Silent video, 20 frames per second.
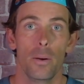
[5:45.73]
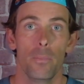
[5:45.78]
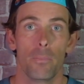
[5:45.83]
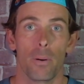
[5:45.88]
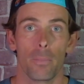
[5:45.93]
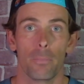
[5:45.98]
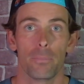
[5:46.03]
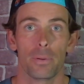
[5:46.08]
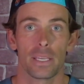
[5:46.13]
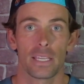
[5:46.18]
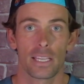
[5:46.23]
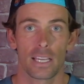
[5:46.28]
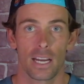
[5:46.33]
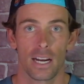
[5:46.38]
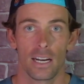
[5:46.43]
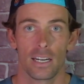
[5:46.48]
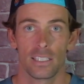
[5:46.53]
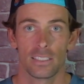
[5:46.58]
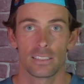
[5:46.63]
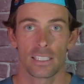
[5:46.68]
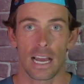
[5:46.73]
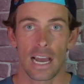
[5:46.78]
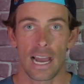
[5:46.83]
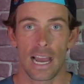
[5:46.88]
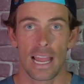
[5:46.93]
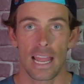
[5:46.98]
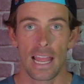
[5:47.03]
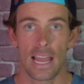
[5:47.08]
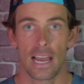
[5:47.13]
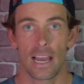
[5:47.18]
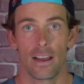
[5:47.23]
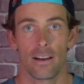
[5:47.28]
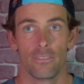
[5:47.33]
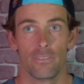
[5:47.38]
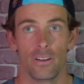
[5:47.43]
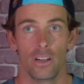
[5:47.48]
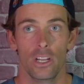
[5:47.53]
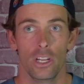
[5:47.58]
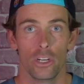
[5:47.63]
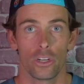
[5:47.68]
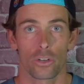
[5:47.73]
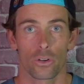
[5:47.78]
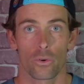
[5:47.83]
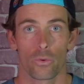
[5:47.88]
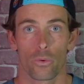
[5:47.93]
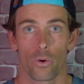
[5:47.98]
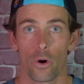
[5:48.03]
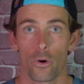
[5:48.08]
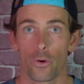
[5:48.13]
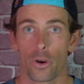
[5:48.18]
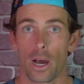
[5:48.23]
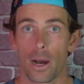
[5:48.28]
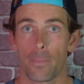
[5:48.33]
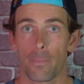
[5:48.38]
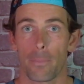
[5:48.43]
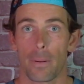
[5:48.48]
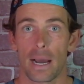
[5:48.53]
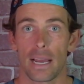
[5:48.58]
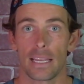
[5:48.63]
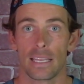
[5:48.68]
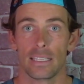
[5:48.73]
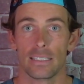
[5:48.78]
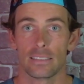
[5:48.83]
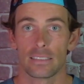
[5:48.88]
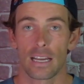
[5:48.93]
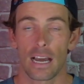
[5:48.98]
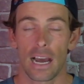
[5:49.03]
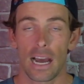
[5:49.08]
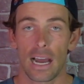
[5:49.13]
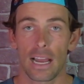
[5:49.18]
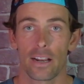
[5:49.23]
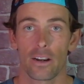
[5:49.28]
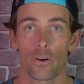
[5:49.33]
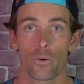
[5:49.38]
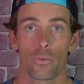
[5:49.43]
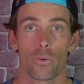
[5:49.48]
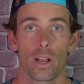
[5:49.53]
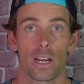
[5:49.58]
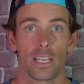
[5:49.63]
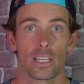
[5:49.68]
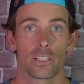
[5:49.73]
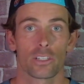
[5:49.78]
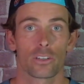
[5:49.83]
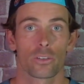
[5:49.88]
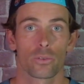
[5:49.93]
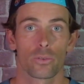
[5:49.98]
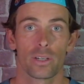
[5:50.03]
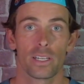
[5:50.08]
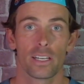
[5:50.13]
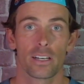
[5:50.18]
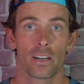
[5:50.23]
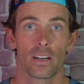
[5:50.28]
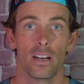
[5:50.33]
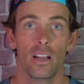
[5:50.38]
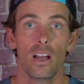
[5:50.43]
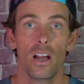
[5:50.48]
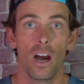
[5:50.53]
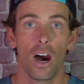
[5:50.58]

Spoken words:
but because I have grown up my entire running career